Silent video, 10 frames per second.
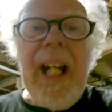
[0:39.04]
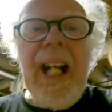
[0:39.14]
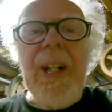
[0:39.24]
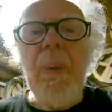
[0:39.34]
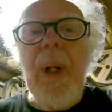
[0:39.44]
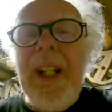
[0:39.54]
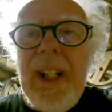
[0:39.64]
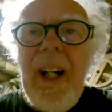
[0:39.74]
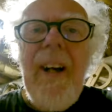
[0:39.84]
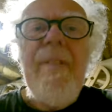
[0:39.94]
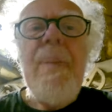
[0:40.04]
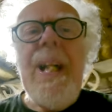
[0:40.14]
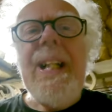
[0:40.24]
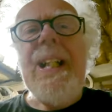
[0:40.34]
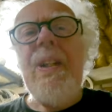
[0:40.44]
and the way that I've
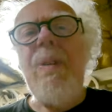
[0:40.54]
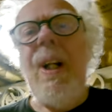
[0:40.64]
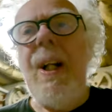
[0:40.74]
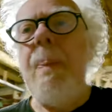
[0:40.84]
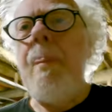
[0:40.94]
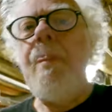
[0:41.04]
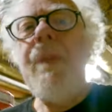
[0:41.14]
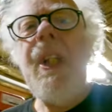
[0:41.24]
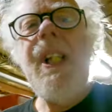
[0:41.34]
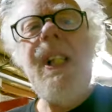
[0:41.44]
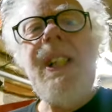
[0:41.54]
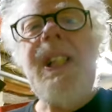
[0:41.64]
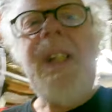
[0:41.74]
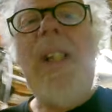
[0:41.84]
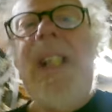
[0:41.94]
made it run.
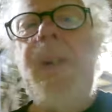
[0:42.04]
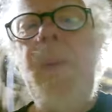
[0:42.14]
So in the